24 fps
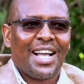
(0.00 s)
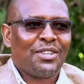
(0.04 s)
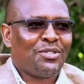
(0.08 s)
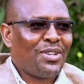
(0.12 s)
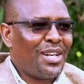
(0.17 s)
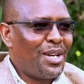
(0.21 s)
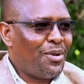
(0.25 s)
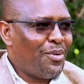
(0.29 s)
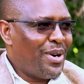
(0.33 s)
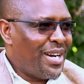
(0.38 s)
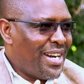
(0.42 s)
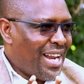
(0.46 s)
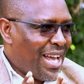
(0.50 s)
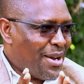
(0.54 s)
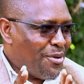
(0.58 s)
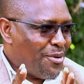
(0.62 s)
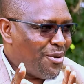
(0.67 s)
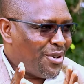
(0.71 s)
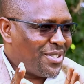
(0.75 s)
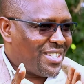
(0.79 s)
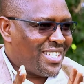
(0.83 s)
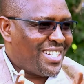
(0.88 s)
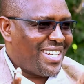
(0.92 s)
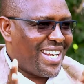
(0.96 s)
Actually, when I
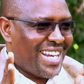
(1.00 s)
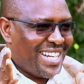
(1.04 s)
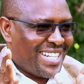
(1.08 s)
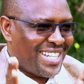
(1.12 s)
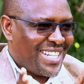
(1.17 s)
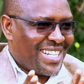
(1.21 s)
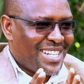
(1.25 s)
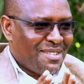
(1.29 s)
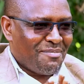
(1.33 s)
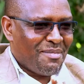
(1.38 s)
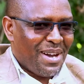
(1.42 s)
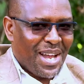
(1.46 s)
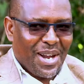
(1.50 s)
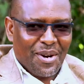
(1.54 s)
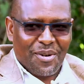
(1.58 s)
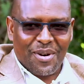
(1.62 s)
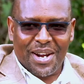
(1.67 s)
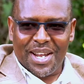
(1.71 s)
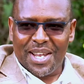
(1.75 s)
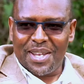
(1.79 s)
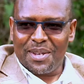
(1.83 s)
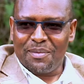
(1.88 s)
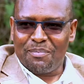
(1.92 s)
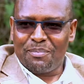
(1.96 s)
was dating my
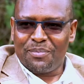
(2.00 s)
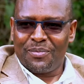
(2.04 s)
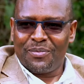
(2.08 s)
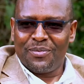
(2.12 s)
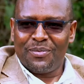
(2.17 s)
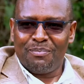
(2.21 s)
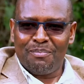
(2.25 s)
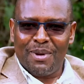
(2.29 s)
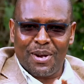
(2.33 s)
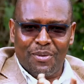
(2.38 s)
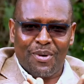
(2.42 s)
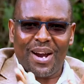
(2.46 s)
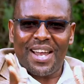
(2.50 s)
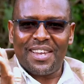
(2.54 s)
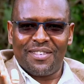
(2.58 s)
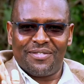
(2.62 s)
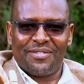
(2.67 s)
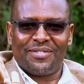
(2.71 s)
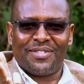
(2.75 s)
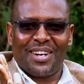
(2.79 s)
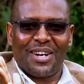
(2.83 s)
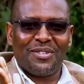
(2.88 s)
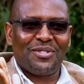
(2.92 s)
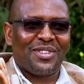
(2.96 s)
wife,
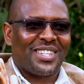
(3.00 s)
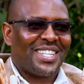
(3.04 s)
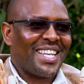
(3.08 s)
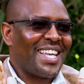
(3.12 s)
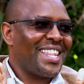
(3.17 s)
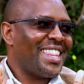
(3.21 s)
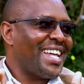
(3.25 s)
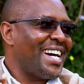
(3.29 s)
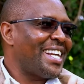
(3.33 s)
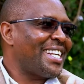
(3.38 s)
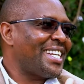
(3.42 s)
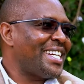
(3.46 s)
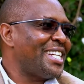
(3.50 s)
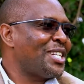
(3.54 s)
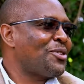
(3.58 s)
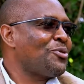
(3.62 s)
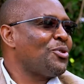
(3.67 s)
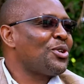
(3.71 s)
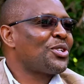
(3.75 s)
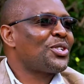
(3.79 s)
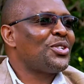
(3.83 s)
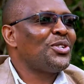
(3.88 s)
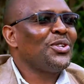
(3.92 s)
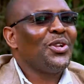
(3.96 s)
I would say that it
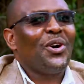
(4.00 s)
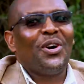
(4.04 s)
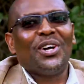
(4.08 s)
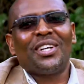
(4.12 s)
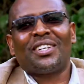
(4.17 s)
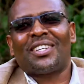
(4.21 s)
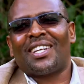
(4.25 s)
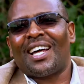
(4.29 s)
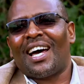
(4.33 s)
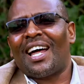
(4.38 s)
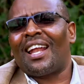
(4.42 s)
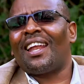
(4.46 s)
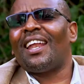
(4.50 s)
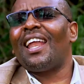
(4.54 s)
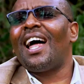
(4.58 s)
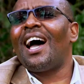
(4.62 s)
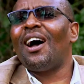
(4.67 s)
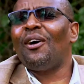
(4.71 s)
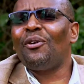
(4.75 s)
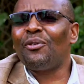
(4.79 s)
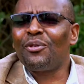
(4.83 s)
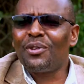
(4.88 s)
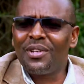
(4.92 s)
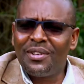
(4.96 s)
was not
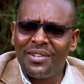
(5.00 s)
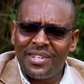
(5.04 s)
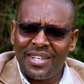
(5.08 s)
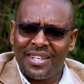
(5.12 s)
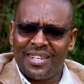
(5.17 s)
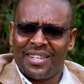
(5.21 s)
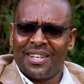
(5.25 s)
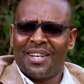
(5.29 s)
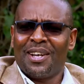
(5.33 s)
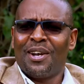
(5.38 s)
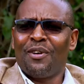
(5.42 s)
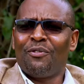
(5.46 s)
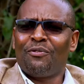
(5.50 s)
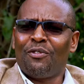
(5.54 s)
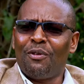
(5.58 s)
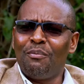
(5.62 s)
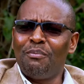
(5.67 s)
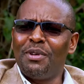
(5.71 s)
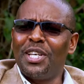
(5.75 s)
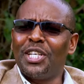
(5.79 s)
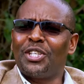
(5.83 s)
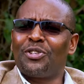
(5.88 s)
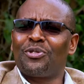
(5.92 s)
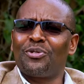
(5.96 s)
allowed for
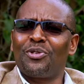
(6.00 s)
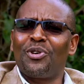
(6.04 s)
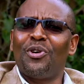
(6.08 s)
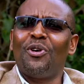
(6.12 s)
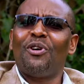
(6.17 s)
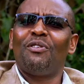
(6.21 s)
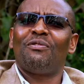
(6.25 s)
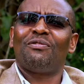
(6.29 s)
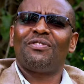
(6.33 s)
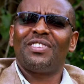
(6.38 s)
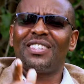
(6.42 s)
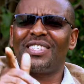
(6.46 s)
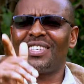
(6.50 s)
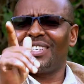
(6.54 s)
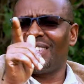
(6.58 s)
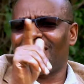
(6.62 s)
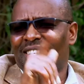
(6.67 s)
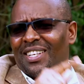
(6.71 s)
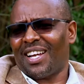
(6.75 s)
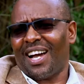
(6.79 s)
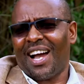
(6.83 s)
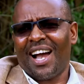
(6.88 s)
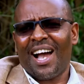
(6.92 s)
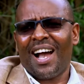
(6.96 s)
me to go visit
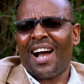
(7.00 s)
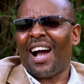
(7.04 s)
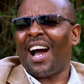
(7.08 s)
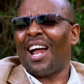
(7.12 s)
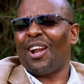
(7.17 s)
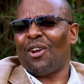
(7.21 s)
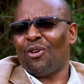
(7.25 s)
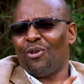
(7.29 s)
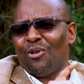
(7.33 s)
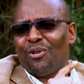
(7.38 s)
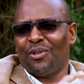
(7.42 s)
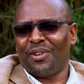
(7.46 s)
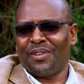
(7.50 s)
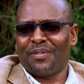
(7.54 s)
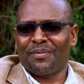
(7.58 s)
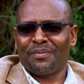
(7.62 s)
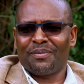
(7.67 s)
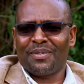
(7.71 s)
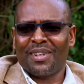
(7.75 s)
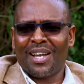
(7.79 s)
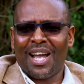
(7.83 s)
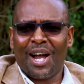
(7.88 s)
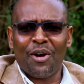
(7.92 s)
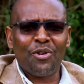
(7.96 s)
her alone.
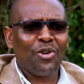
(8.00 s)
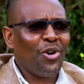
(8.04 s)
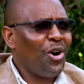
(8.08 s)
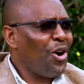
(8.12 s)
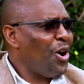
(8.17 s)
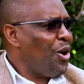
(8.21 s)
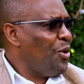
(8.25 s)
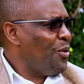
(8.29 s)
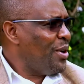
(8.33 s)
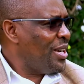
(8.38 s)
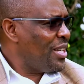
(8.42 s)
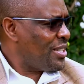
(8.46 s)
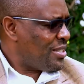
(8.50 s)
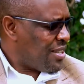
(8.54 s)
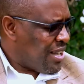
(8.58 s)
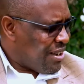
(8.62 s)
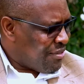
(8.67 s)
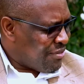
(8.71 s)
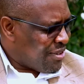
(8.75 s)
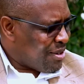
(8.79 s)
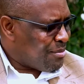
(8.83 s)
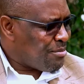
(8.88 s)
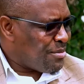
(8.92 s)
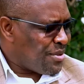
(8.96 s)
I would always
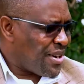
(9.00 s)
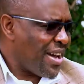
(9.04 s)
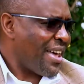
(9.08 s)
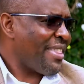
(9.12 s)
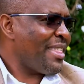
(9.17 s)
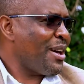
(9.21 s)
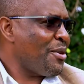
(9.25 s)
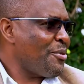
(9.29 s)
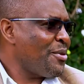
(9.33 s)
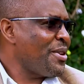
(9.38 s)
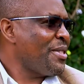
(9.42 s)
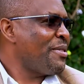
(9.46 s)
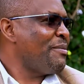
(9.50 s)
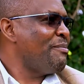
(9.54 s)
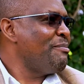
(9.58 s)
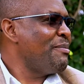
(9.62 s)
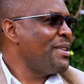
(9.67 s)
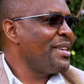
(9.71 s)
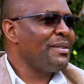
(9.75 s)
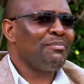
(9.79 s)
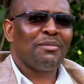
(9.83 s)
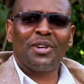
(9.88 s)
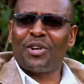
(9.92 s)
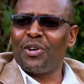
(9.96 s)
have a brother with
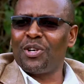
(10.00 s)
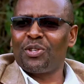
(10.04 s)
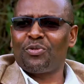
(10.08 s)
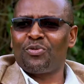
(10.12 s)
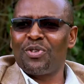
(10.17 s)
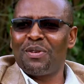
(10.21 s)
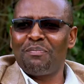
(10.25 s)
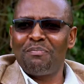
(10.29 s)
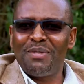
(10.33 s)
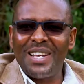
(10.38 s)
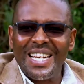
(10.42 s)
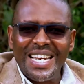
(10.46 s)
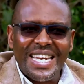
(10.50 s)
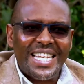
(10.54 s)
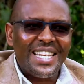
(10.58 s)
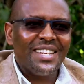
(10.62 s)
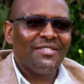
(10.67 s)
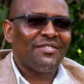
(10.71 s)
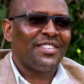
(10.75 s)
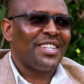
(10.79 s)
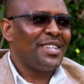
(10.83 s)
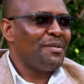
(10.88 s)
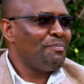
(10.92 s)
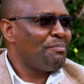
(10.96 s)
me because we
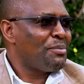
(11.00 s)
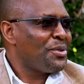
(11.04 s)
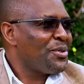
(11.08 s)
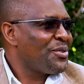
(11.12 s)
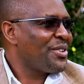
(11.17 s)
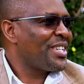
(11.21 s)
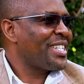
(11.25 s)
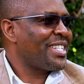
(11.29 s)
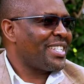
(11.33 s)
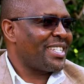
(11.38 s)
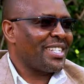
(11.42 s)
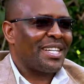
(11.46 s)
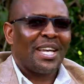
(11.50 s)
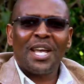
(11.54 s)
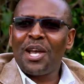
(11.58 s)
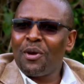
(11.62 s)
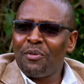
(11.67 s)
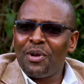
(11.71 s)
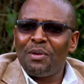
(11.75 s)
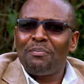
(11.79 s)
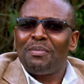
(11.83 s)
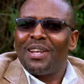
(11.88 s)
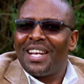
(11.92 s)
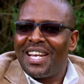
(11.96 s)
believed in purity.
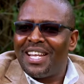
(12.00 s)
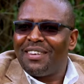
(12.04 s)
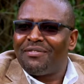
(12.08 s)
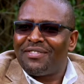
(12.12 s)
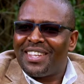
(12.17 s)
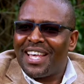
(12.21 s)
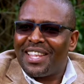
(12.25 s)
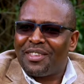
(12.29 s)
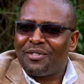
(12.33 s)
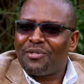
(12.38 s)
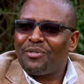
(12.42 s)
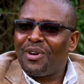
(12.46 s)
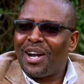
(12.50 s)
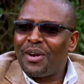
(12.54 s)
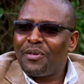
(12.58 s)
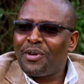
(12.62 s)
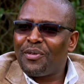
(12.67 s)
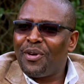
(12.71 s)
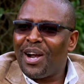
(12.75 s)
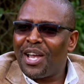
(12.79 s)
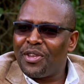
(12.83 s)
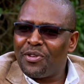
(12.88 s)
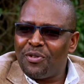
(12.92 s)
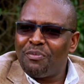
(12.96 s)
We believed that we
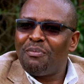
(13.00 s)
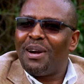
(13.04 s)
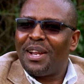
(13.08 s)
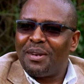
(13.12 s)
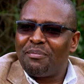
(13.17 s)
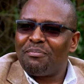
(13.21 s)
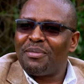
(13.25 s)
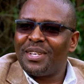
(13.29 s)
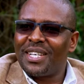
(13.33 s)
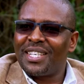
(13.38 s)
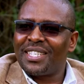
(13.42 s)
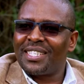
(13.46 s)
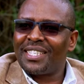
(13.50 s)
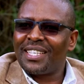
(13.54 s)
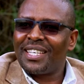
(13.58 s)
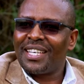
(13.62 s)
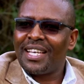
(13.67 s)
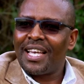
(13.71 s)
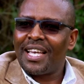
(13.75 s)
were human beings.